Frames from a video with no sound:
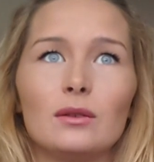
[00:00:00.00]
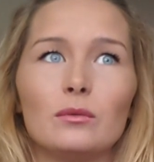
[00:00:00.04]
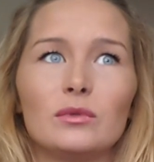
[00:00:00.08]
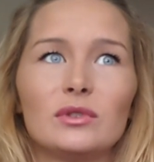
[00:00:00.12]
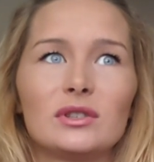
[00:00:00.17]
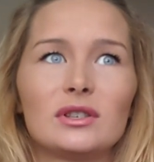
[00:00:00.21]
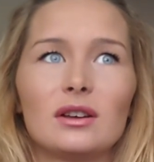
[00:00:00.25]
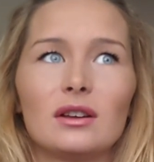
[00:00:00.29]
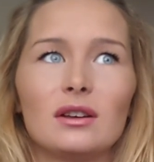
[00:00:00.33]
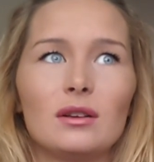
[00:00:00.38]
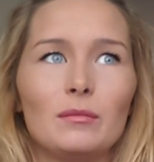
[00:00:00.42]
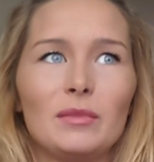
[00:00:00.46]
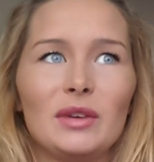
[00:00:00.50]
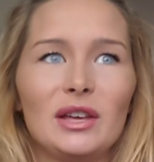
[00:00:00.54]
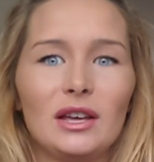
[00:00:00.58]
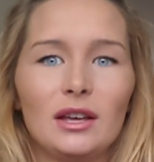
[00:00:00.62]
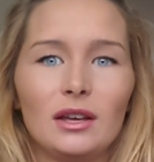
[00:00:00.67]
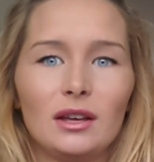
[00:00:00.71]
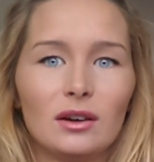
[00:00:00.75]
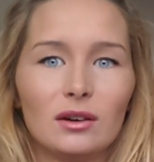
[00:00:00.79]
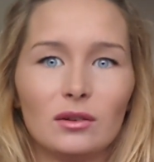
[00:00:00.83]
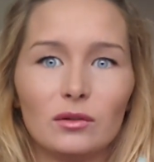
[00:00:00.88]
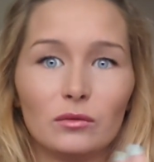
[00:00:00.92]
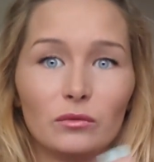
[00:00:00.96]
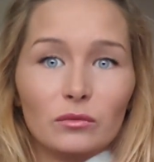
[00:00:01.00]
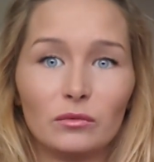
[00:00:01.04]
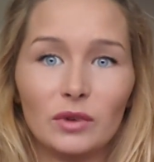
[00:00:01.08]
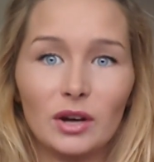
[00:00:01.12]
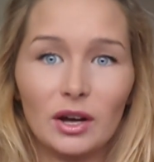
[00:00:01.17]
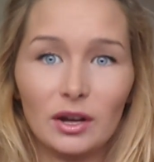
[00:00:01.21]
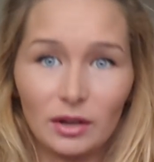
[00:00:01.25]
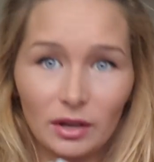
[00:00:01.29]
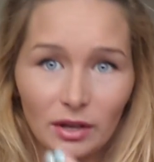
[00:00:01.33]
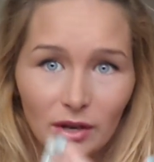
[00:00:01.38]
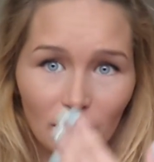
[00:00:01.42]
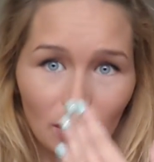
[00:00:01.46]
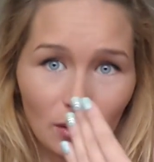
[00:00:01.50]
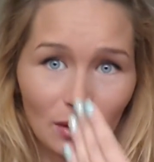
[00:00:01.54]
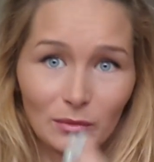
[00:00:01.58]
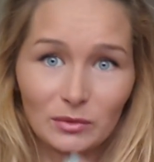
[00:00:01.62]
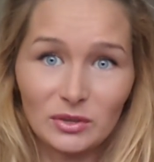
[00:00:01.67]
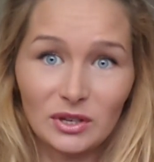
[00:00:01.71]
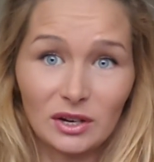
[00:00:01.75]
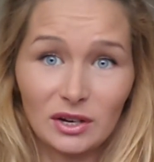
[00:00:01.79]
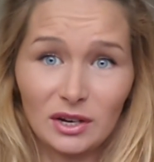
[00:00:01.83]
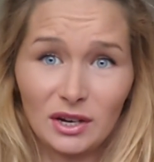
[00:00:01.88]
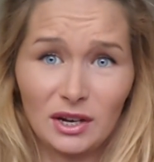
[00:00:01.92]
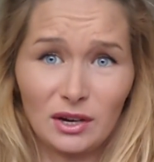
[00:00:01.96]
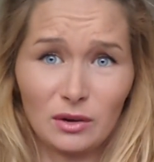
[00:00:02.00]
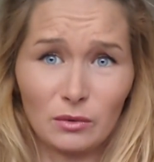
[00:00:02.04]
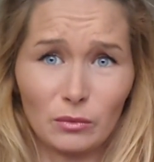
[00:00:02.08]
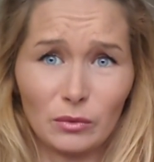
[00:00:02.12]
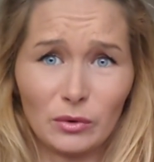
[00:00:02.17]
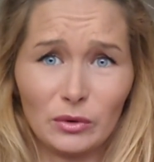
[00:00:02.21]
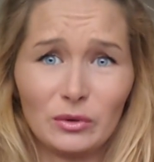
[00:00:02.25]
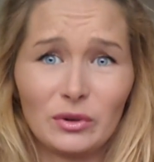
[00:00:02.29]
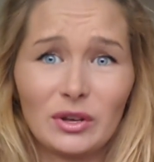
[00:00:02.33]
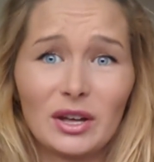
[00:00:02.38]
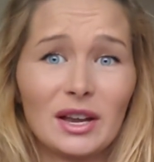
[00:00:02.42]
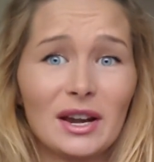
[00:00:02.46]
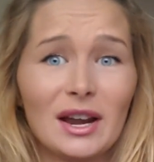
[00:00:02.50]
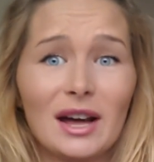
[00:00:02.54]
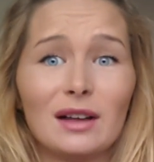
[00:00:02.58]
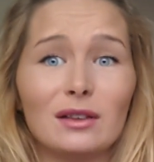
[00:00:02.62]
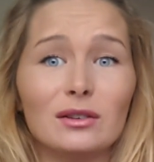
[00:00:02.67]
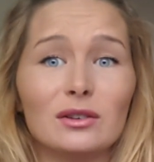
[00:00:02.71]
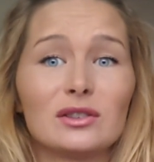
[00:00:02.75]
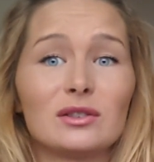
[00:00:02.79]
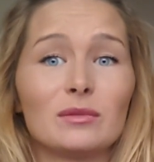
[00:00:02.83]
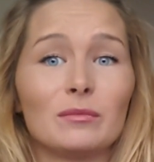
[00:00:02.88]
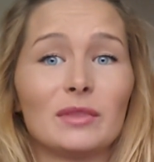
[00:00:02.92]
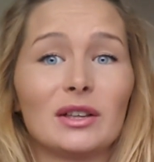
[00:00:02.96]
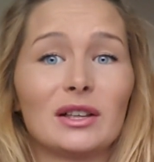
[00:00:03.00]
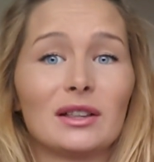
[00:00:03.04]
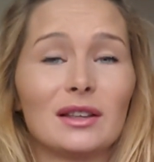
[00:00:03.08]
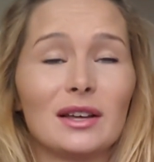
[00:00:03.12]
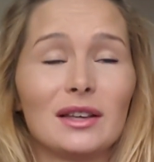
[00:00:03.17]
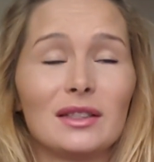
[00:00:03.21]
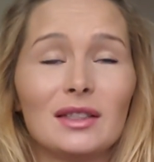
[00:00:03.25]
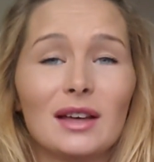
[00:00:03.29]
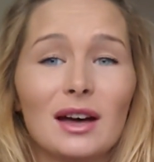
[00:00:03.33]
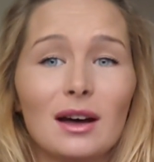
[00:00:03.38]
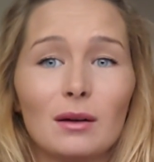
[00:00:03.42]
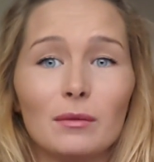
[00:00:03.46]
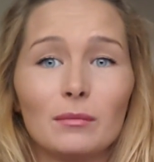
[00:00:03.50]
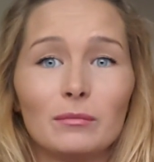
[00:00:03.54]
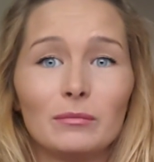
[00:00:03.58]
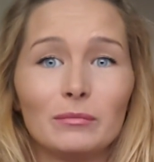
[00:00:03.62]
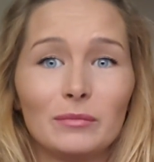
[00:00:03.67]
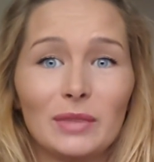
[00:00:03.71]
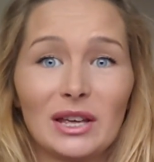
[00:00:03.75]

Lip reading: it was going to be, I was going to need a root canal or something like that